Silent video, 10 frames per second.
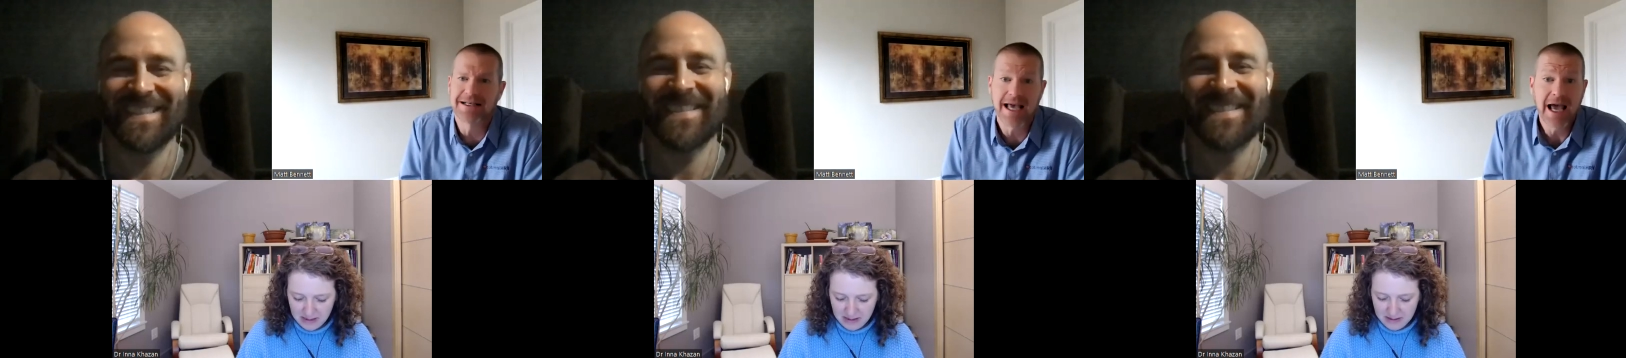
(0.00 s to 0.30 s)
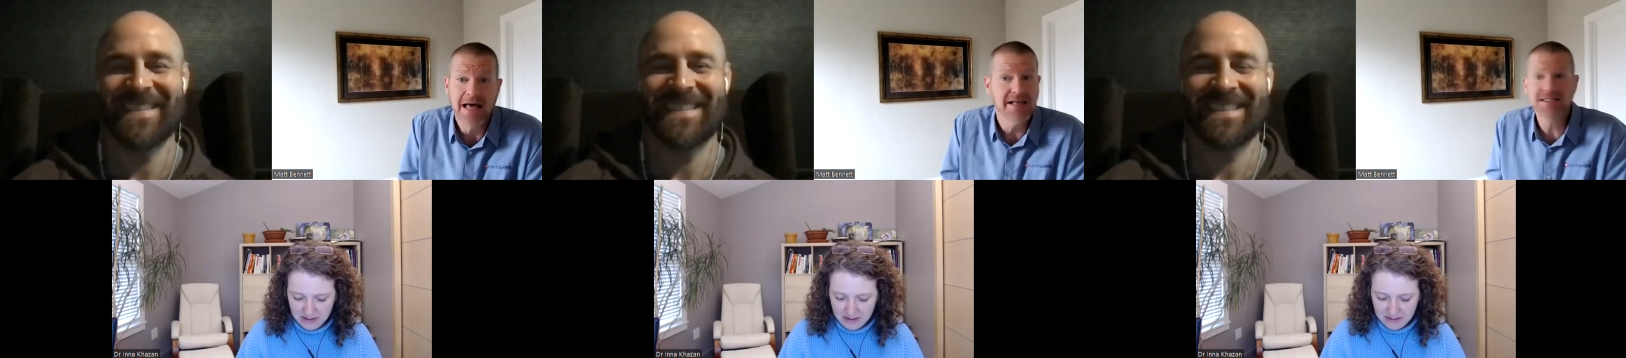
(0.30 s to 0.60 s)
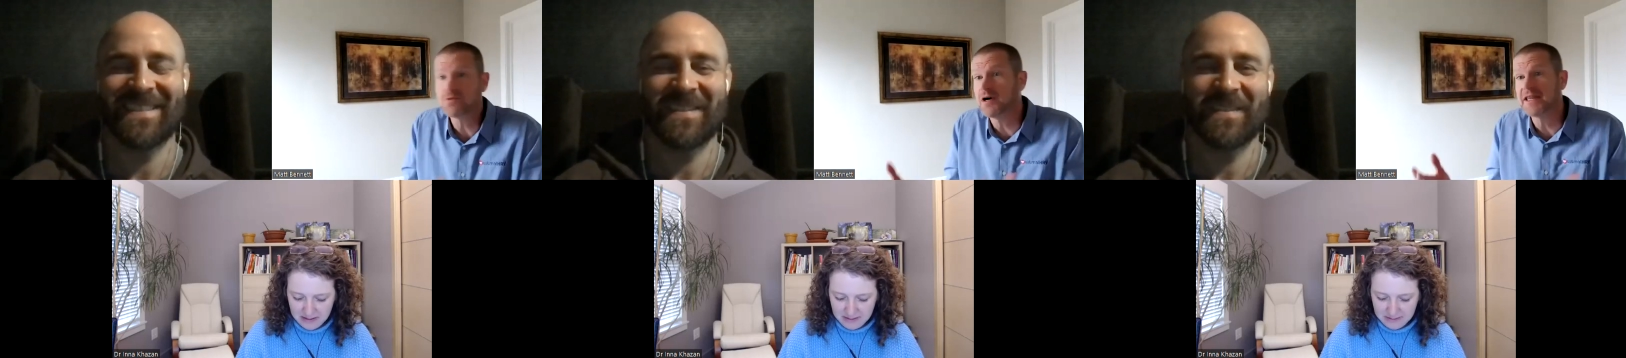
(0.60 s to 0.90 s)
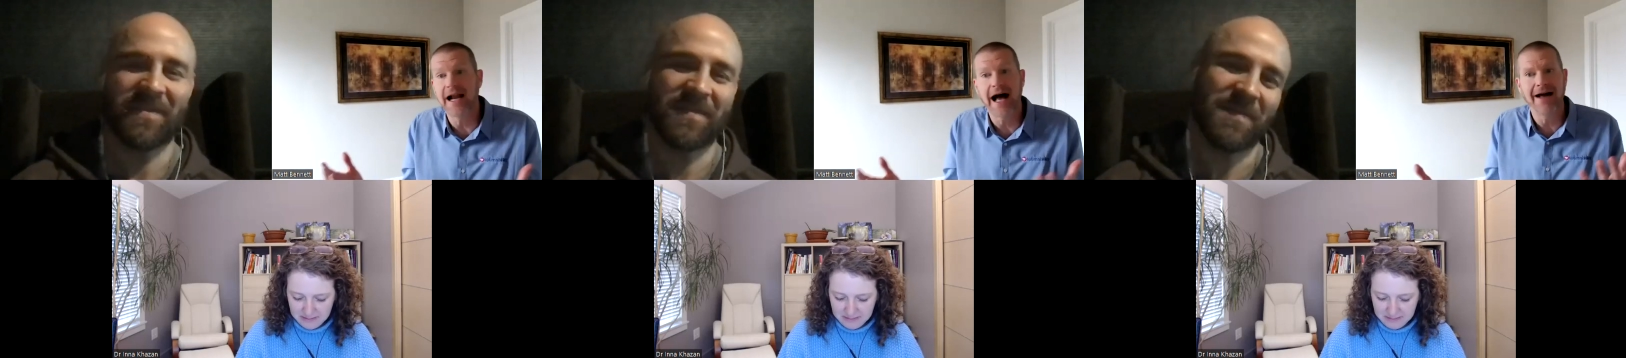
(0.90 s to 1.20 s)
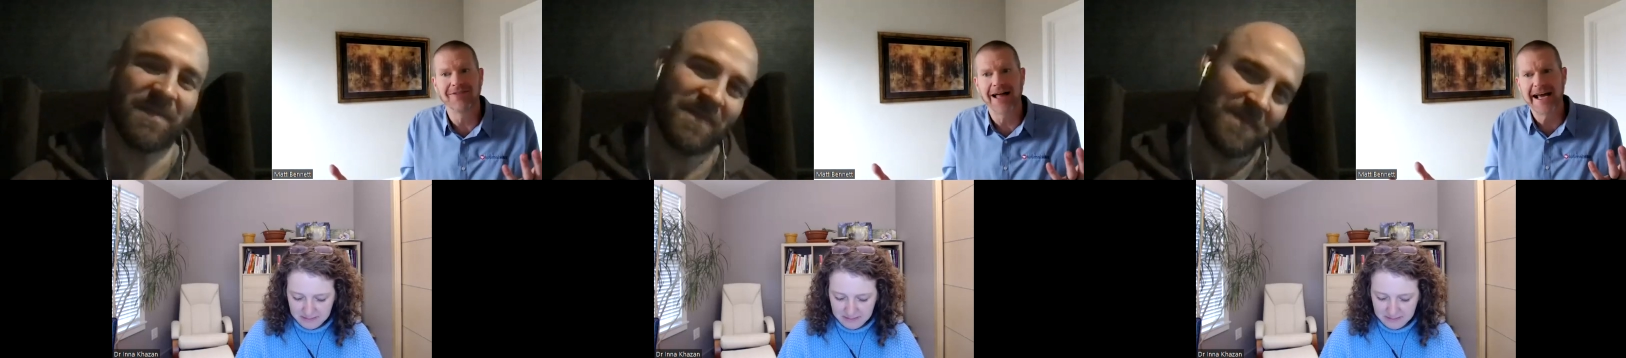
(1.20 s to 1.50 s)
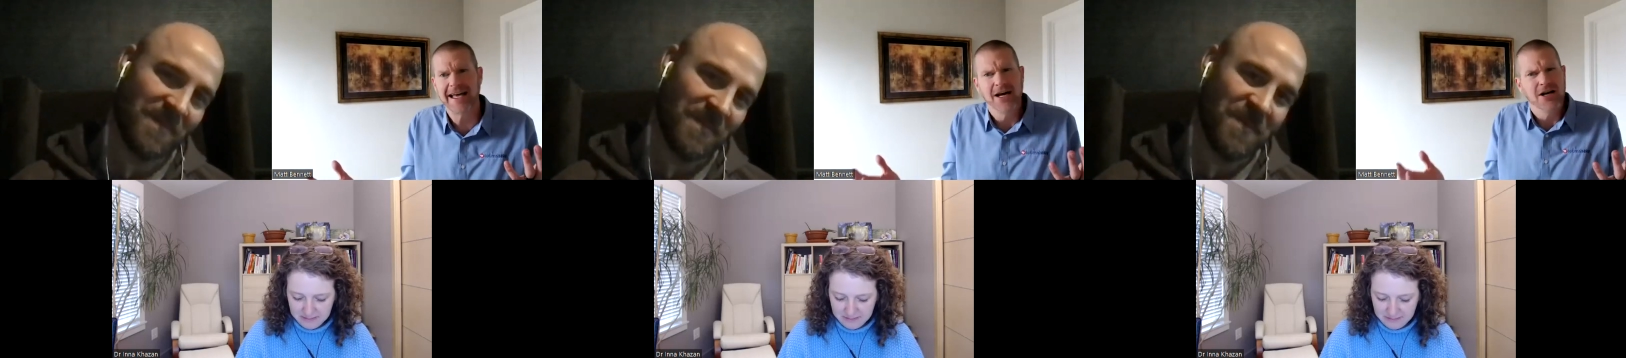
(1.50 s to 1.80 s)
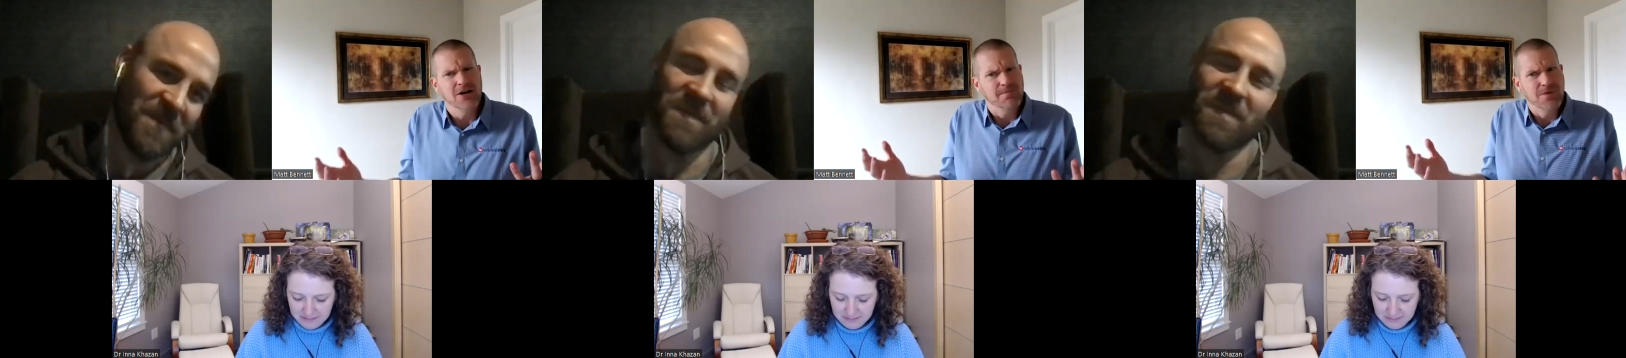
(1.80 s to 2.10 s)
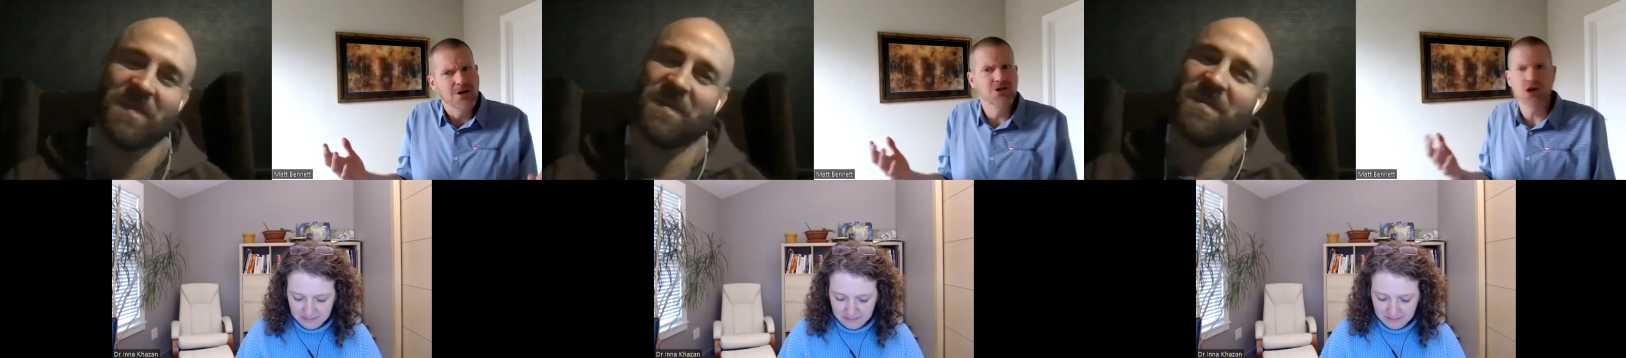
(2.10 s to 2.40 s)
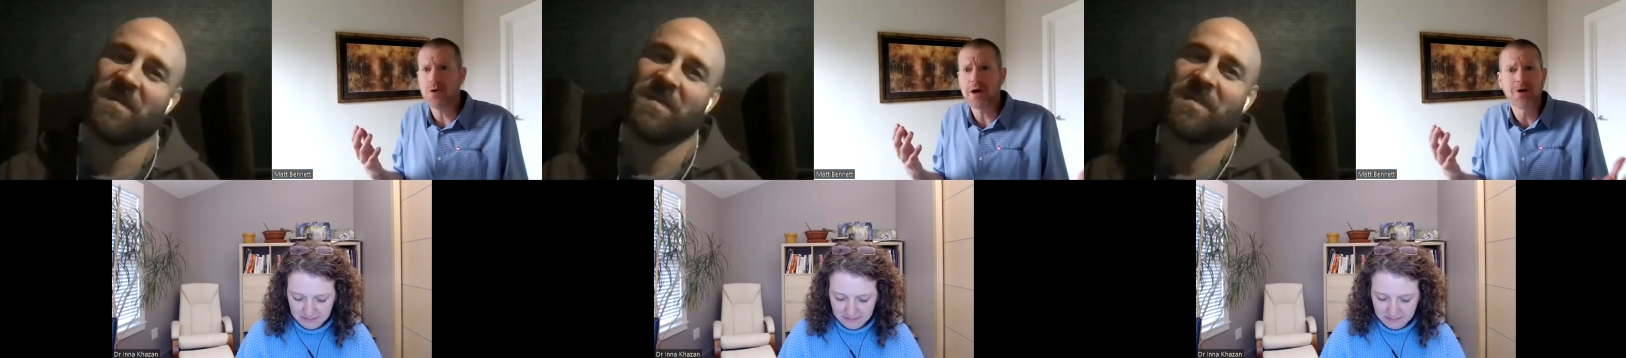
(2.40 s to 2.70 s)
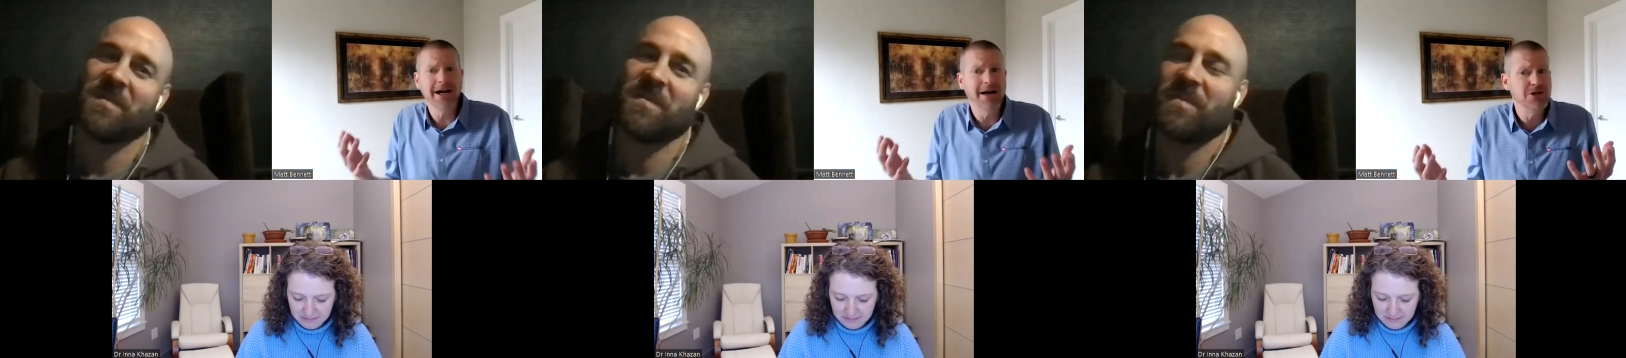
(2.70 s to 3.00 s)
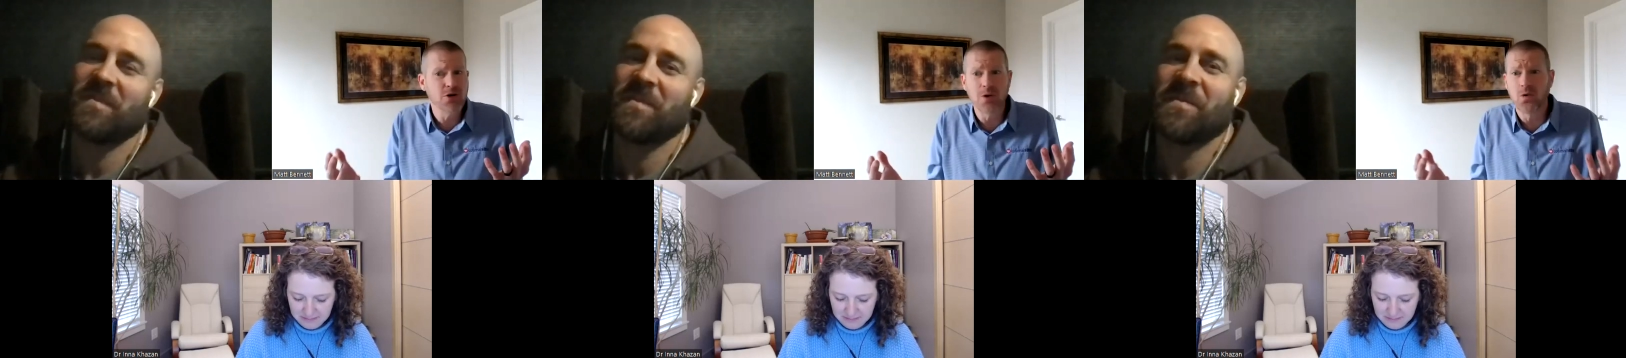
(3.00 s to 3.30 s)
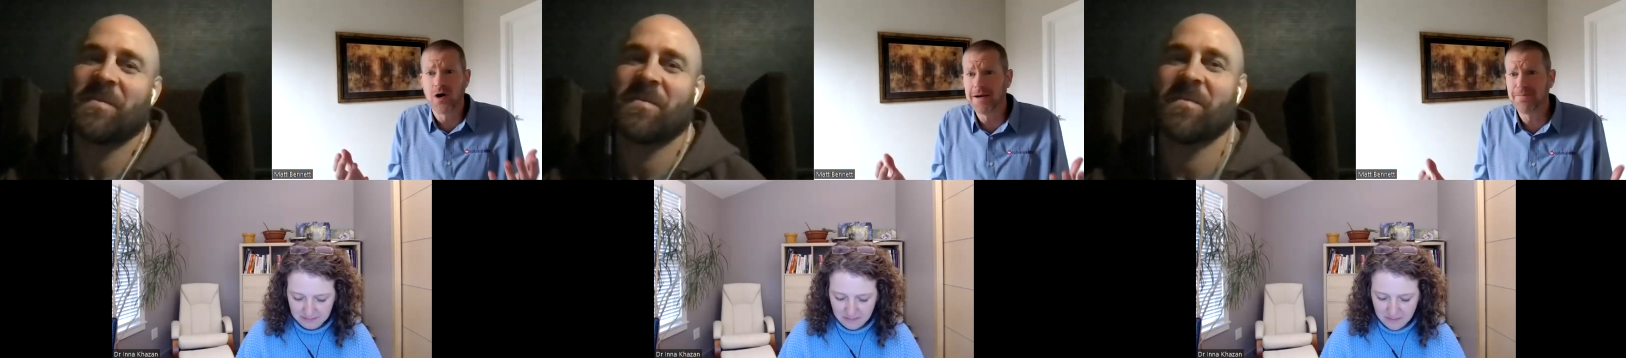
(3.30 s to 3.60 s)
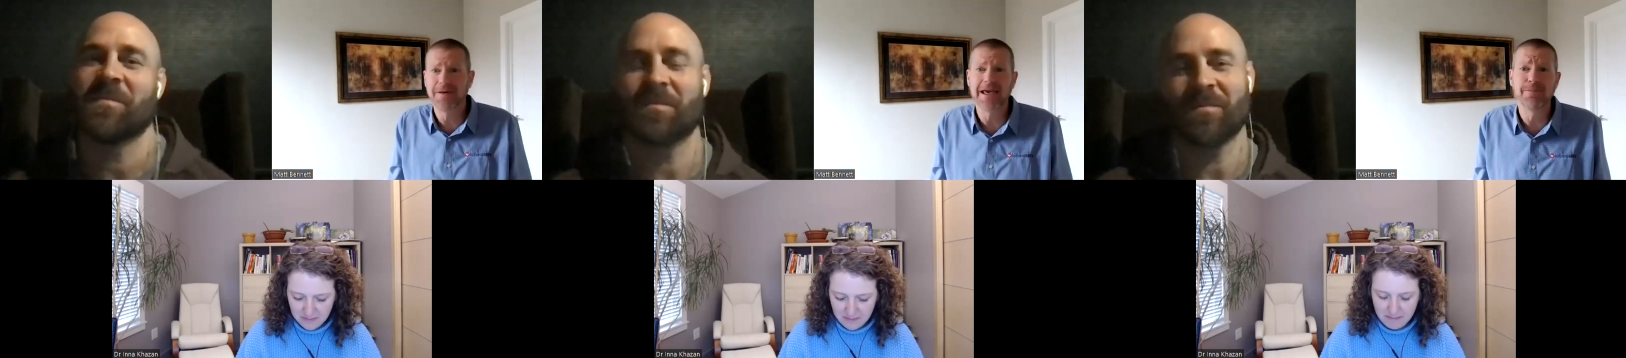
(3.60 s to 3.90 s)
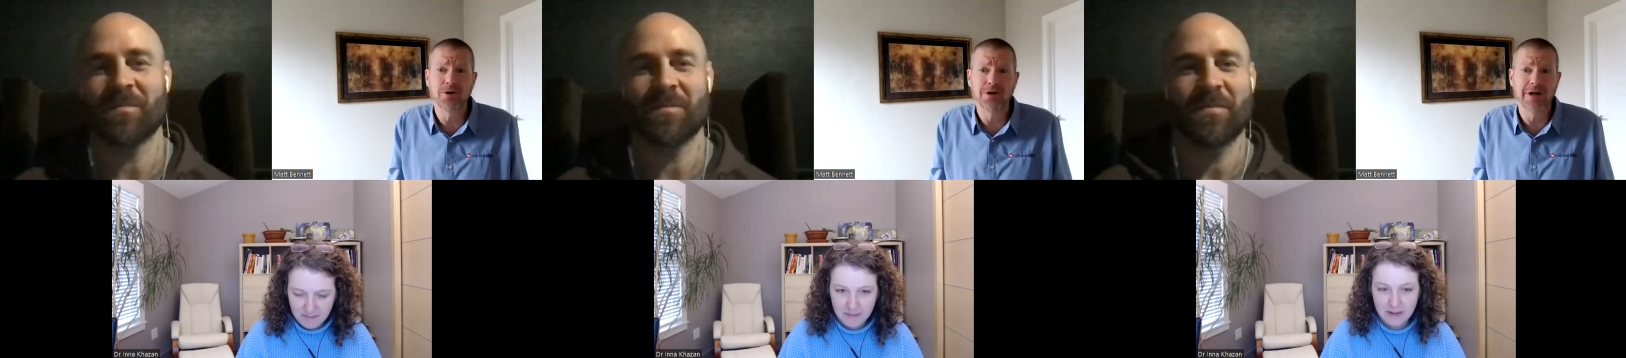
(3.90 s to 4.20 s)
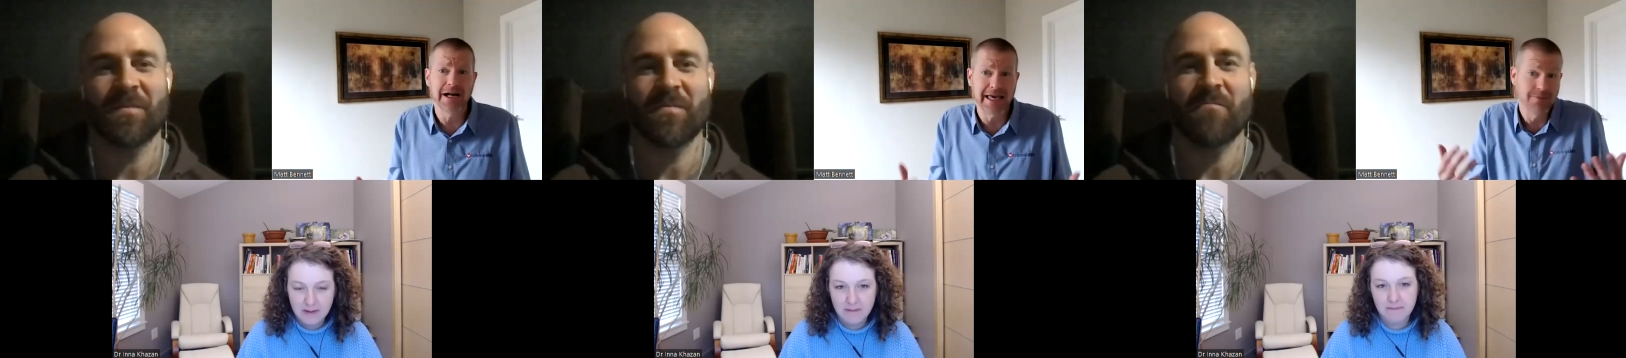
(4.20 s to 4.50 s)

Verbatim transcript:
Speaker 1: because this is one that I've we want people